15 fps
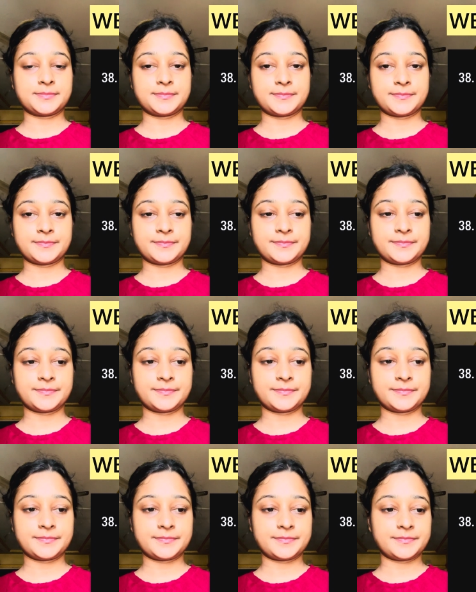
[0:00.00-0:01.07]

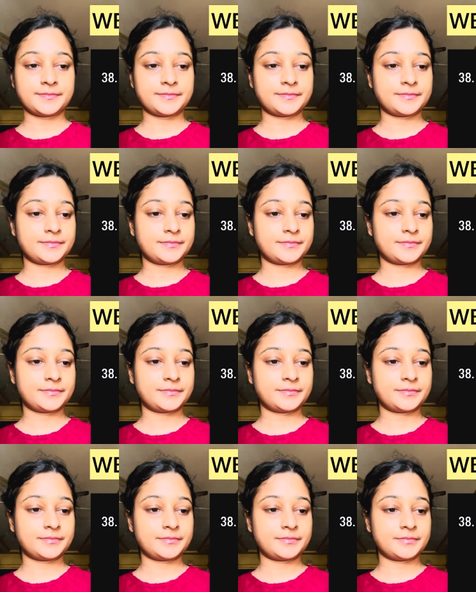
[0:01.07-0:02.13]

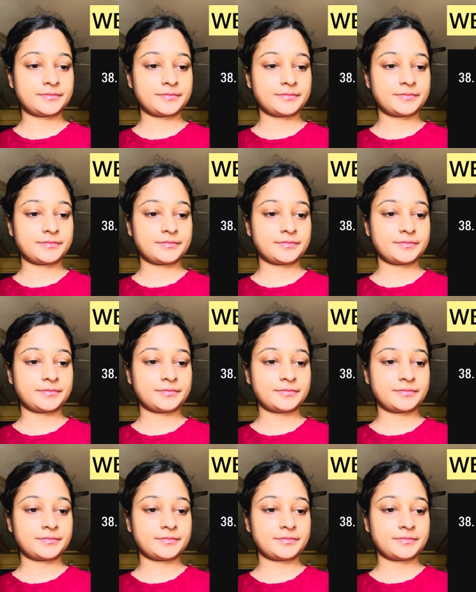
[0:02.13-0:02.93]
[no speech]